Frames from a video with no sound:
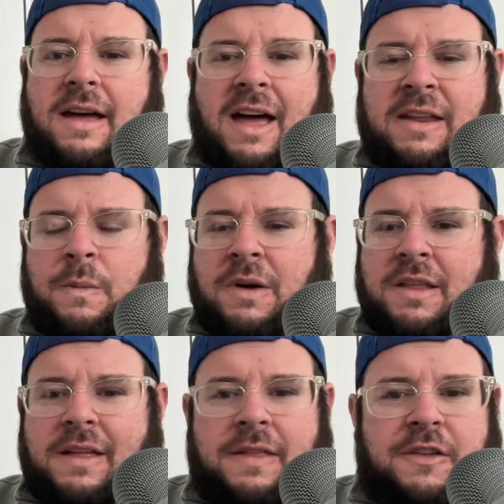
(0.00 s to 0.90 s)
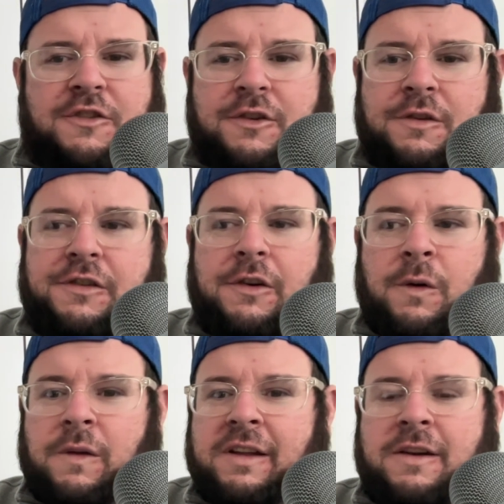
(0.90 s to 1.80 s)
I didn't want to lay the juice
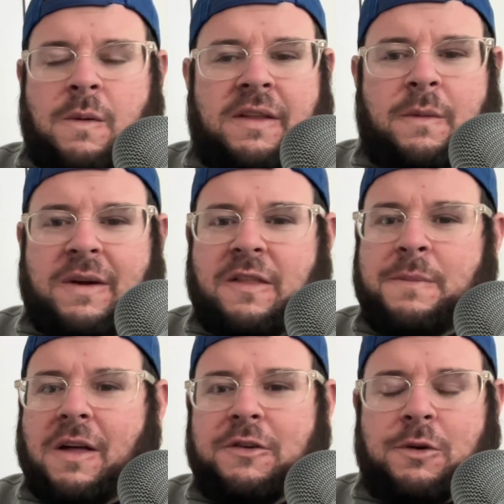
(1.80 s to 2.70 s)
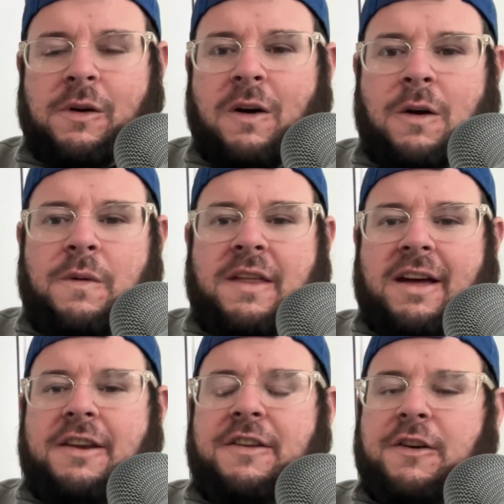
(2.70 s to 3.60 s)
early, knowing that we had the Bellator card that
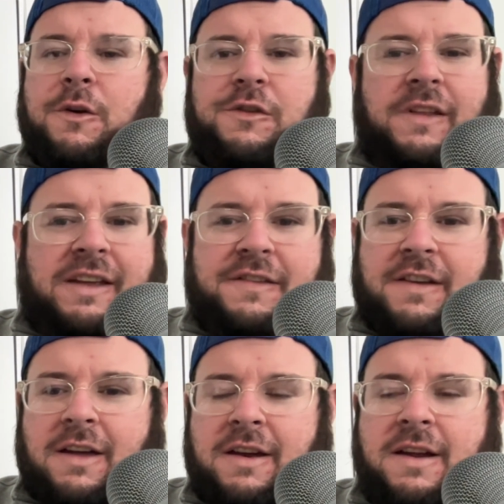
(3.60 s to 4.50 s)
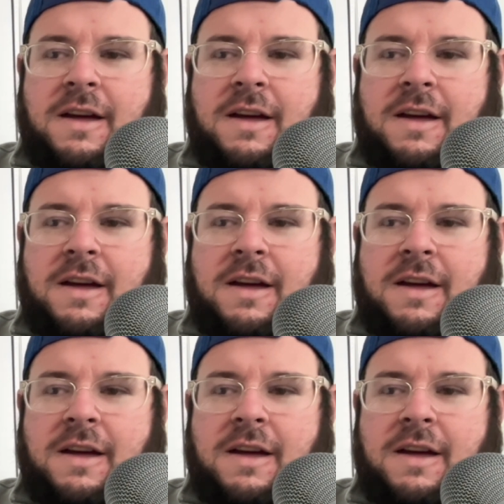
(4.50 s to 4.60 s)
I had huge leans on.